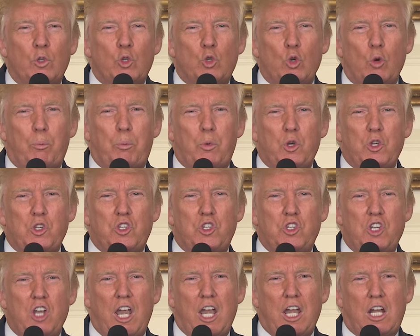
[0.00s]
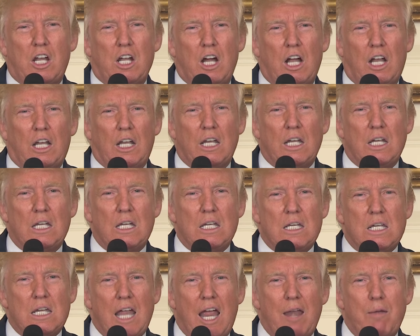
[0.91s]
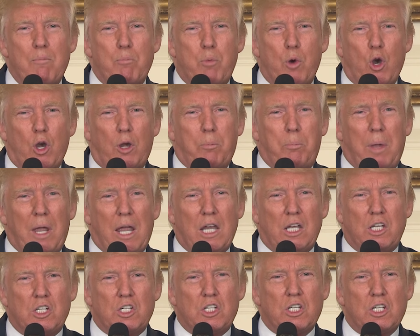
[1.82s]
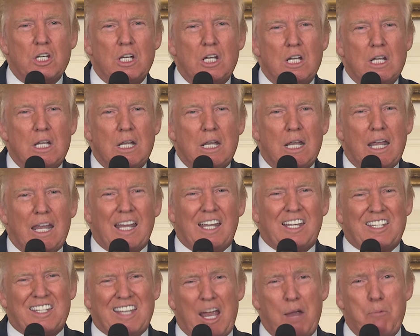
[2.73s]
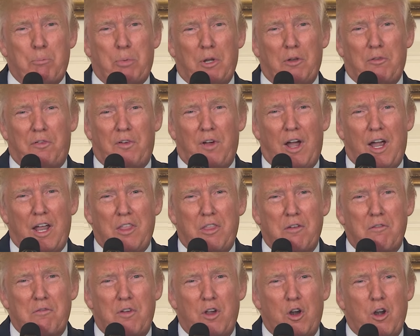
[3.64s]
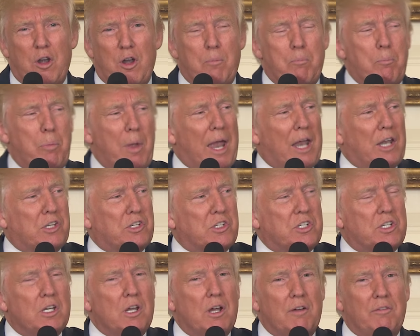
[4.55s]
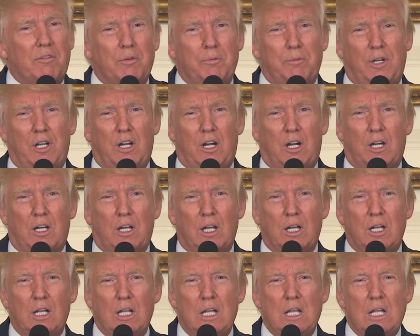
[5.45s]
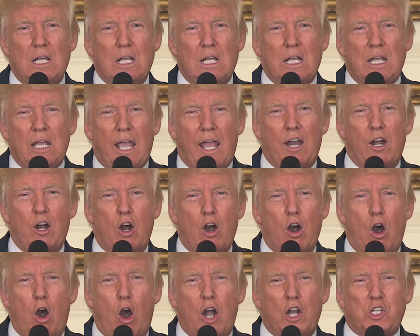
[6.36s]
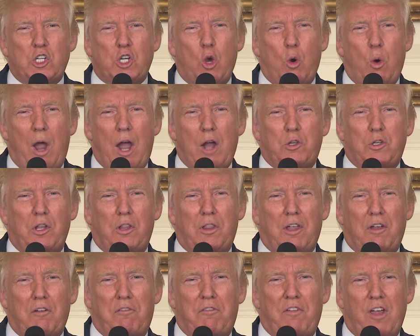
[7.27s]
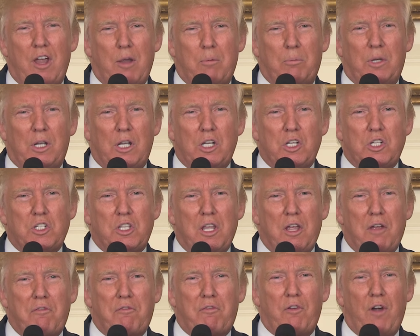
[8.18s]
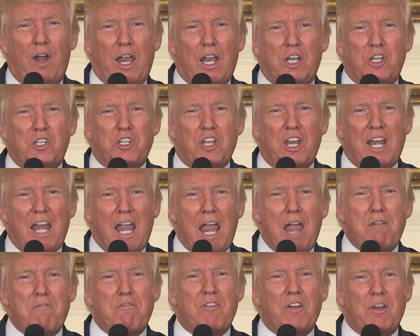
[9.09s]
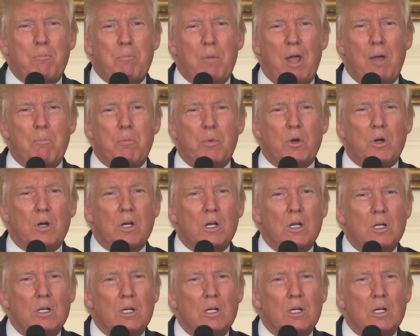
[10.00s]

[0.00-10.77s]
Troopers Jay Cullen and Berke Bates exemplify the very best of America and our hearts go out to their families, their friends, and every member